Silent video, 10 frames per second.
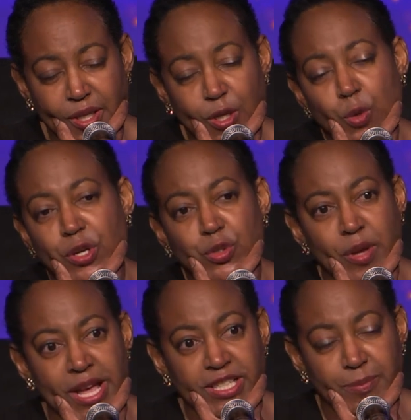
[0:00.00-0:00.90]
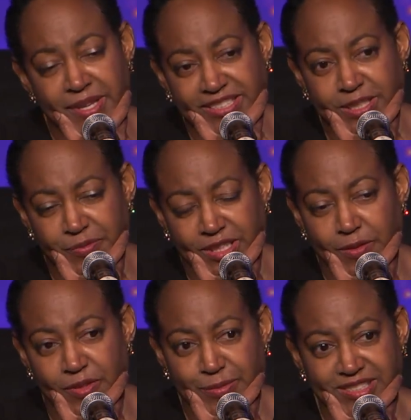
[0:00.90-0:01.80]
who are trying to make something
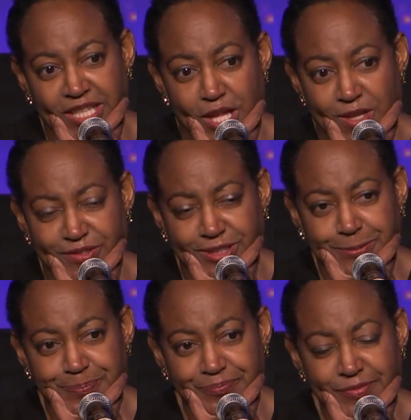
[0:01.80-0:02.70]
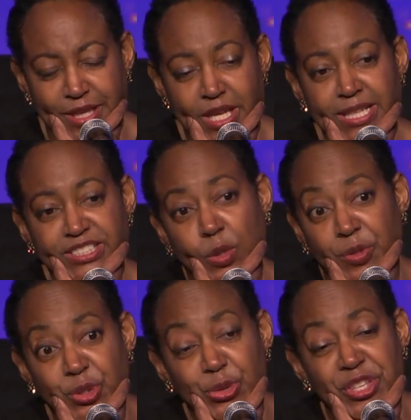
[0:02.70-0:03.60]
of themselves. So
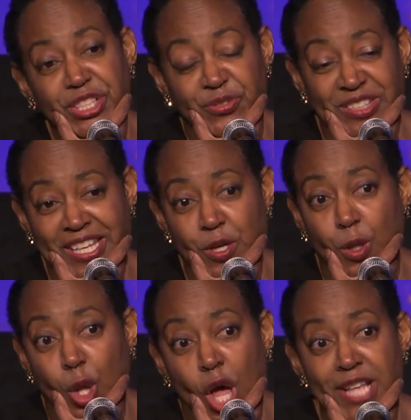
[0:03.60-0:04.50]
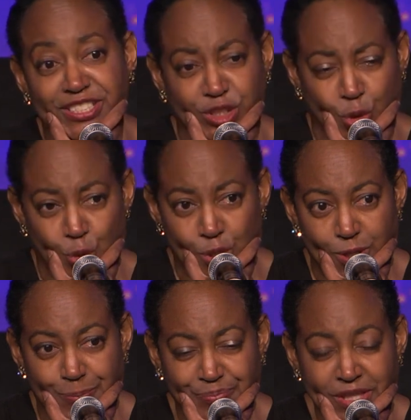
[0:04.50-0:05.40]
when you think of Yale Law
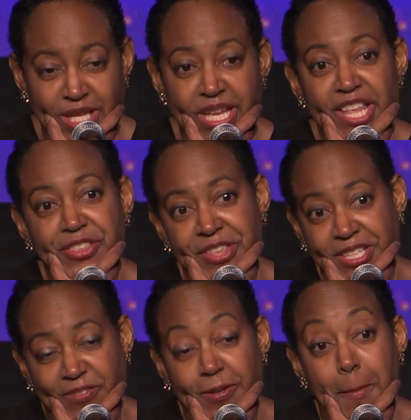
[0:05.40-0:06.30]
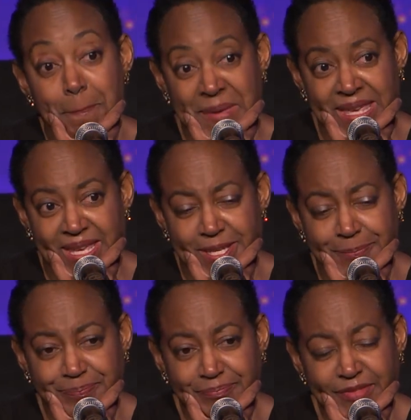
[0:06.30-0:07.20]
School, think of me.
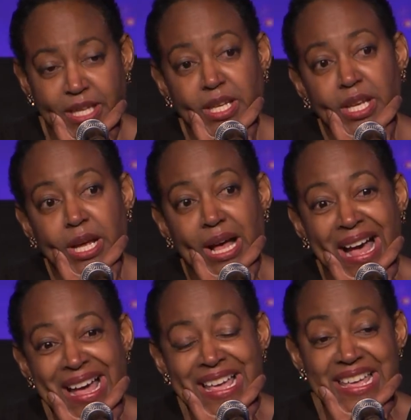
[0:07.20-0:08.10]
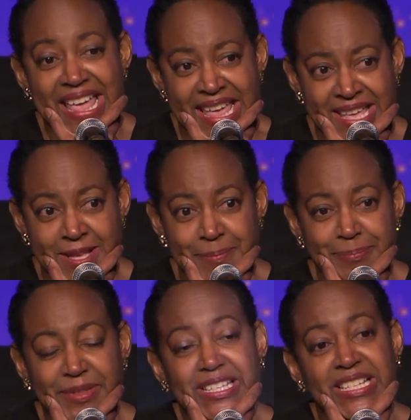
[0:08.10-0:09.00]
I am
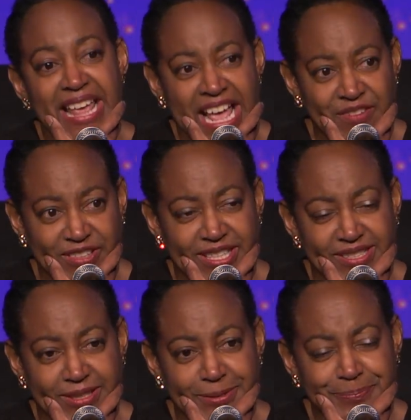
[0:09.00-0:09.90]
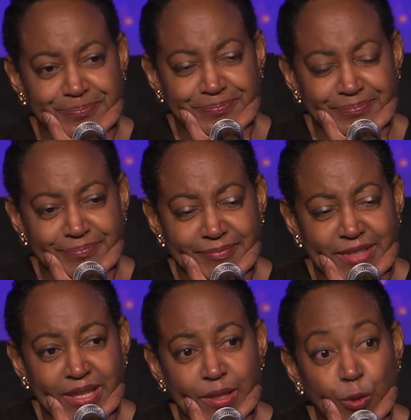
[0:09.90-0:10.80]
an advocate.
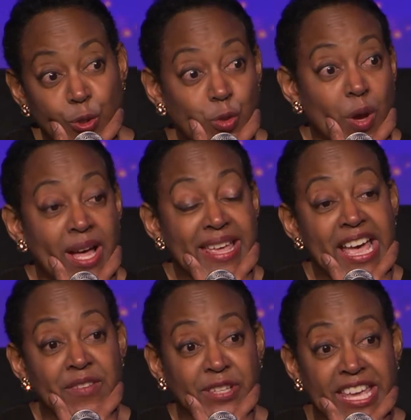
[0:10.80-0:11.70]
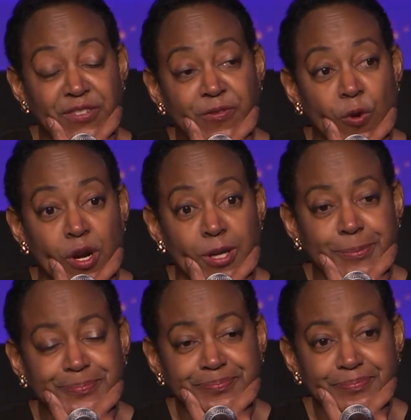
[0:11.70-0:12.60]
Who do I advocate for?
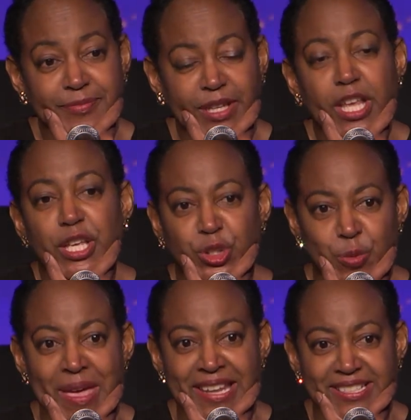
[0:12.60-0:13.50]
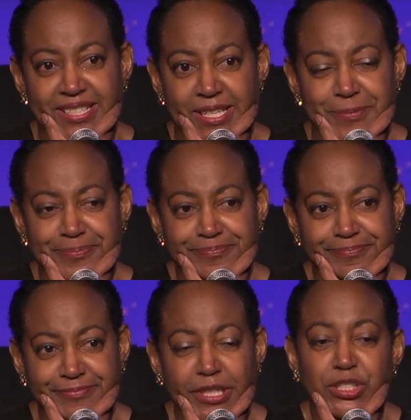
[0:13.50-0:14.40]
Humanity.
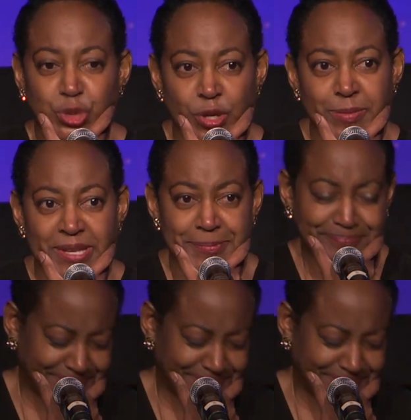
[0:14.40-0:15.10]
Join me.